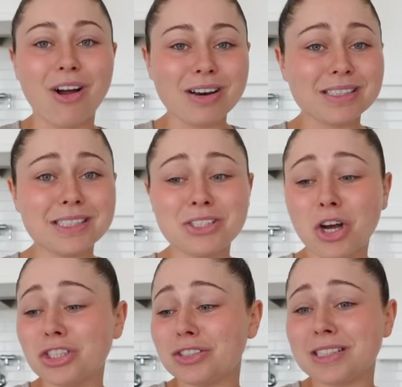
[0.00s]
Honestly,
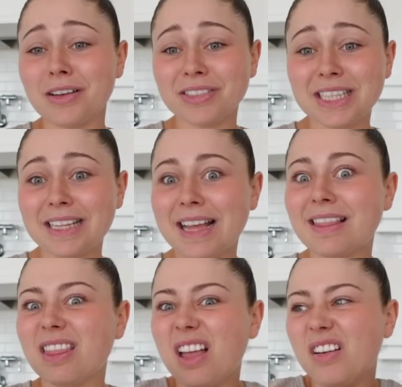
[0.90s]
toddlers love it. Like they
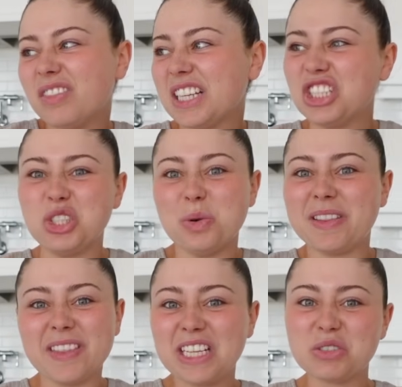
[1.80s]
love like
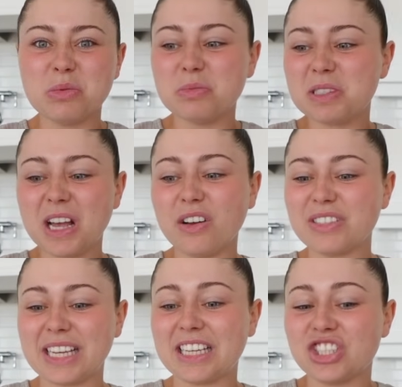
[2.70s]
doing things for
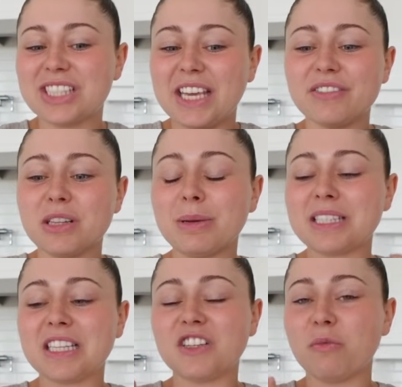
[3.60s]
themselves. Like it just gives them a
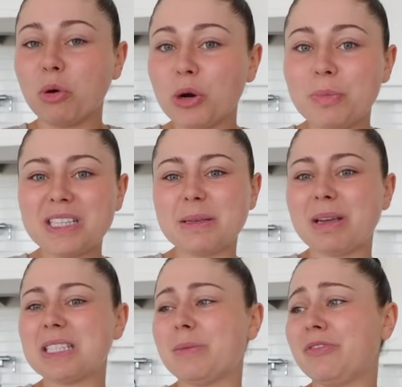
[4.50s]
sense of purpose. It
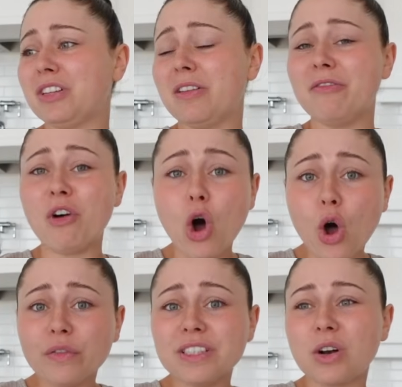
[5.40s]
makes them feel
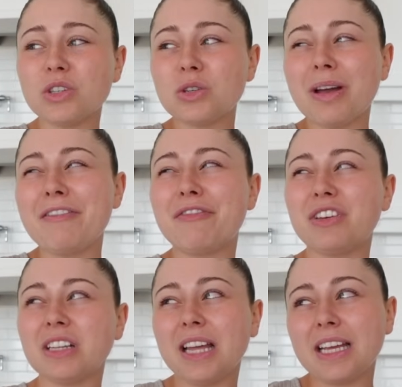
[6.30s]
involved. It also, I
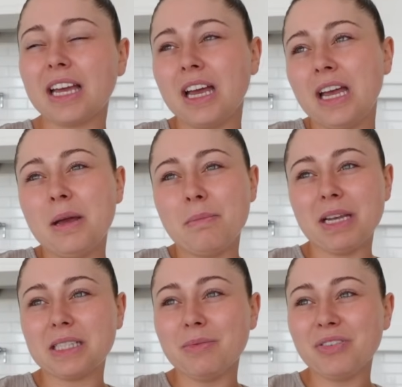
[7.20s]
feel like,
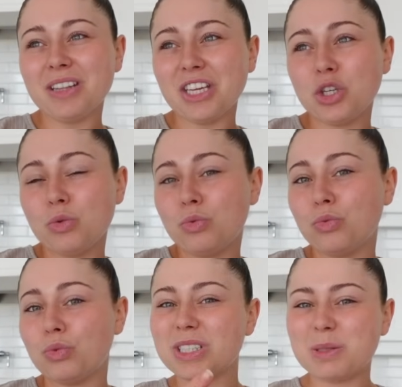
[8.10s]
makes them feel like you
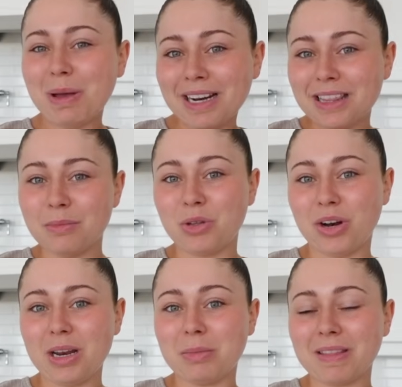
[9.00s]
respect them. You
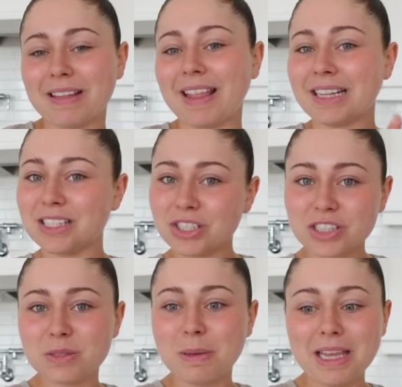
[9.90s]
know what I mean? Like that's their
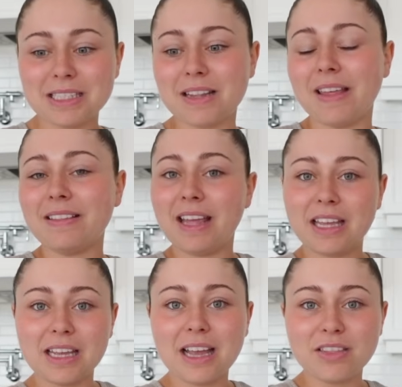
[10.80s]
space and like like they
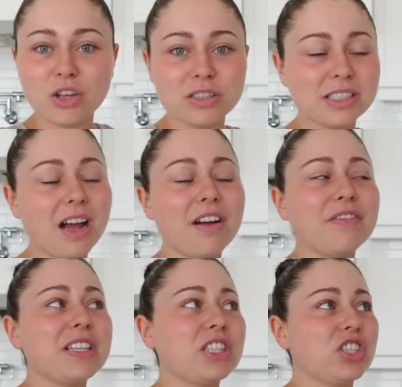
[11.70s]
can get their
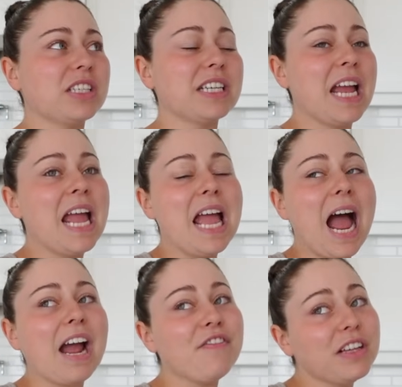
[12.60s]
stuff. It's just,
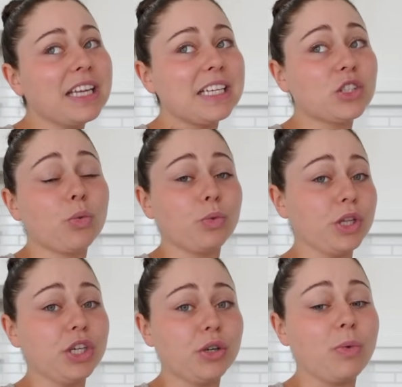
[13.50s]
I feel like it's a
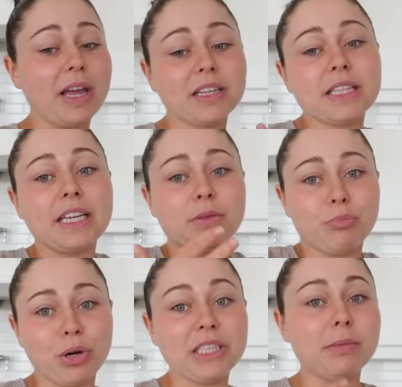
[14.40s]
really good way to like
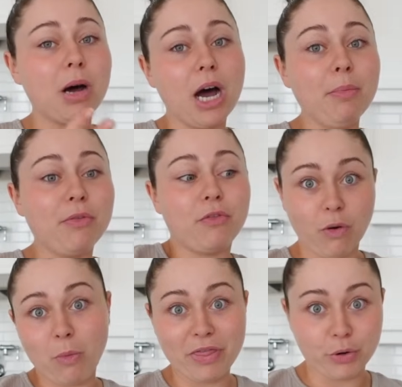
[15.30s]
bring them up
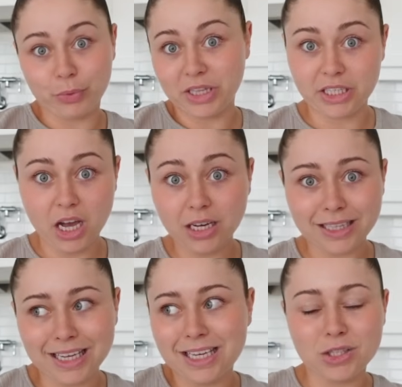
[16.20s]
from when they're really young.
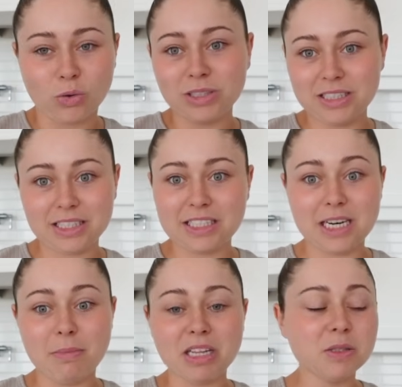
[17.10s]
Like he's only
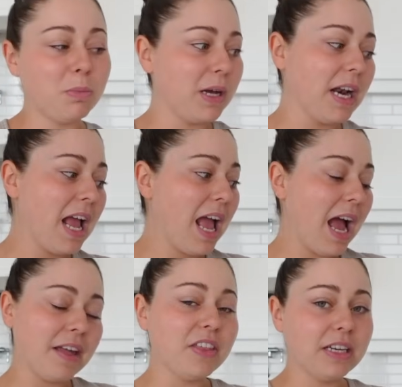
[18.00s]
16 months, but
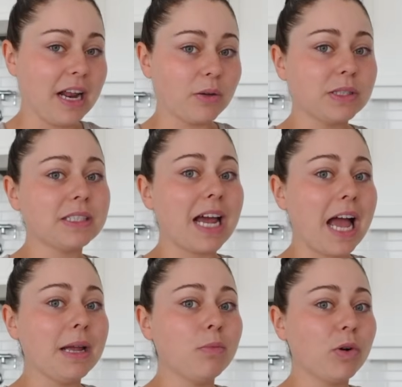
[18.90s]
I think now's the
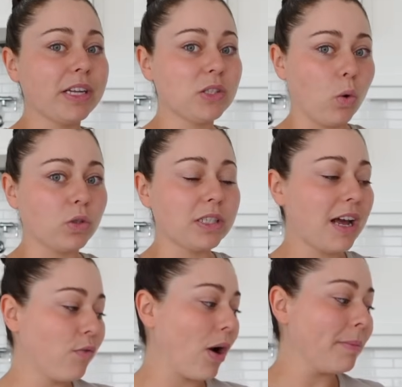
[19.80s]
time where he's old
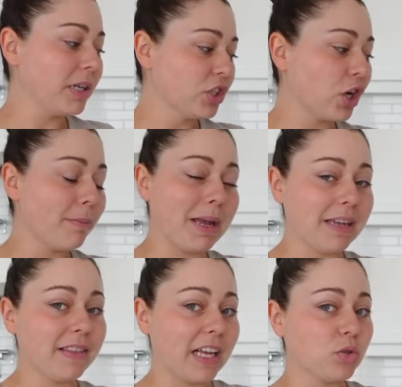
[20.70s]
enough where I'm gonna start
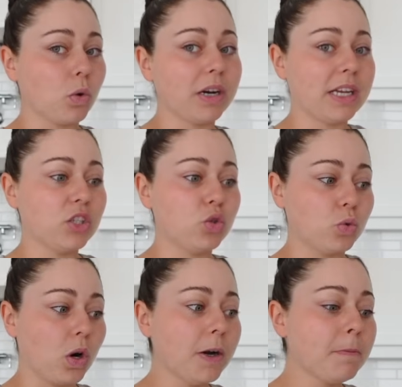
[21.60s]
making that drawer his
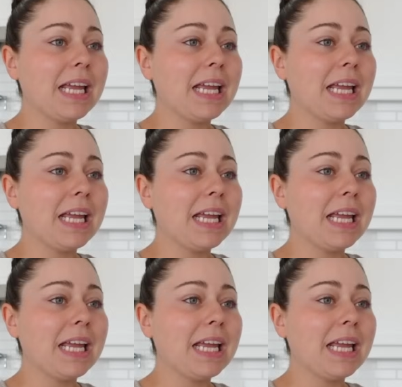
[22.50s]
drawer.